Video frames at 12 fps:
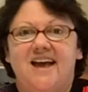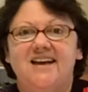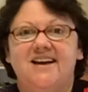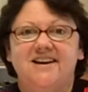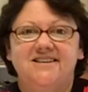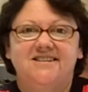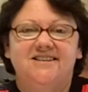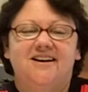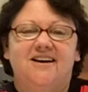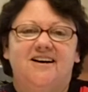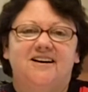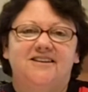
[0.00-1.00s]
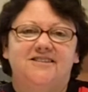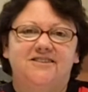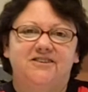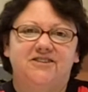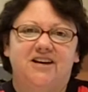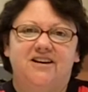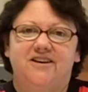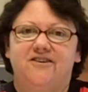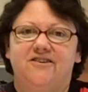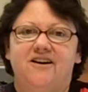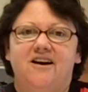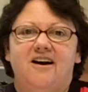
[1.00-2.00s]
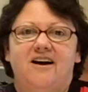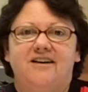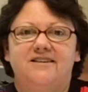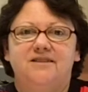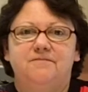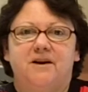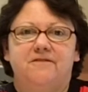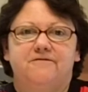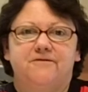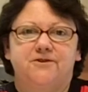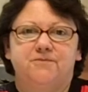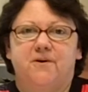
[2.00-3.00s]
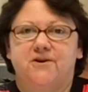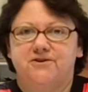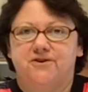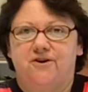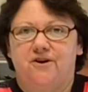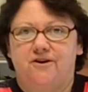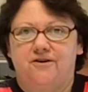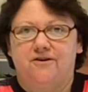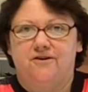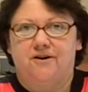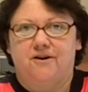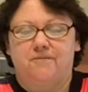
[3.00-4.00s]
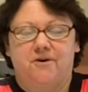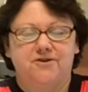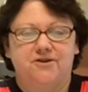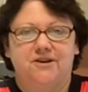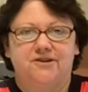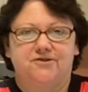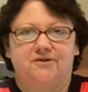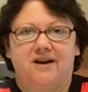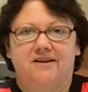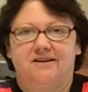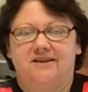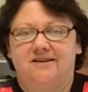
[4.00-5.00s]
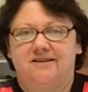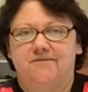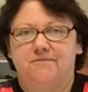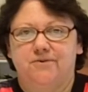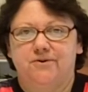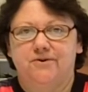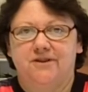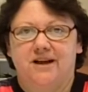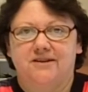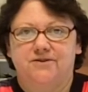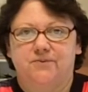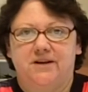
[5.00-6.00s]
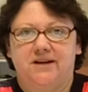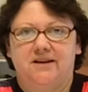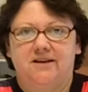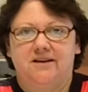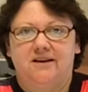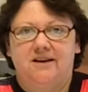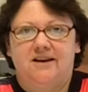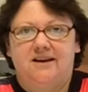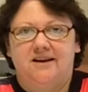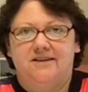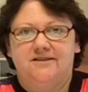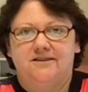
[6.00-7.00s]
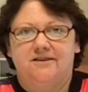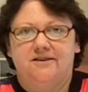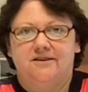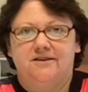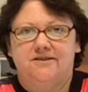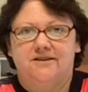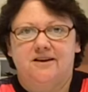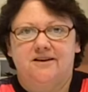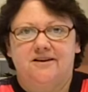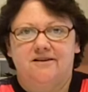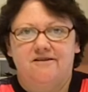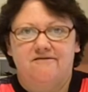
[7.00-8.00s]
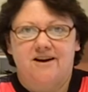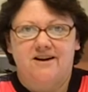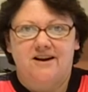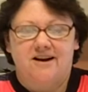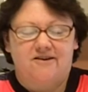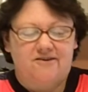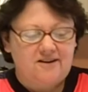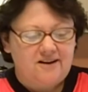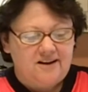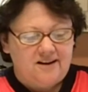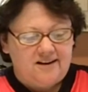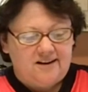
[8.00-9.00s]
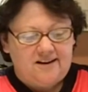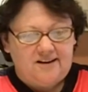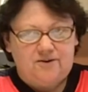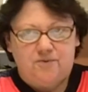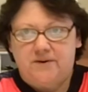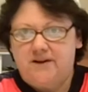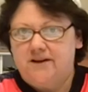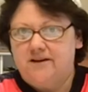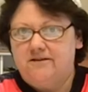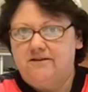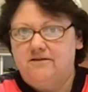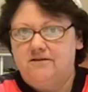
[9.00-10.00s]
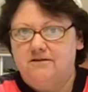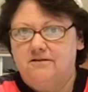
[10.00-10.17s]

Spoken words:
Hey guys, steeljan here. I did my first partial extract brew last week. It's in the secondary right now, and I'll be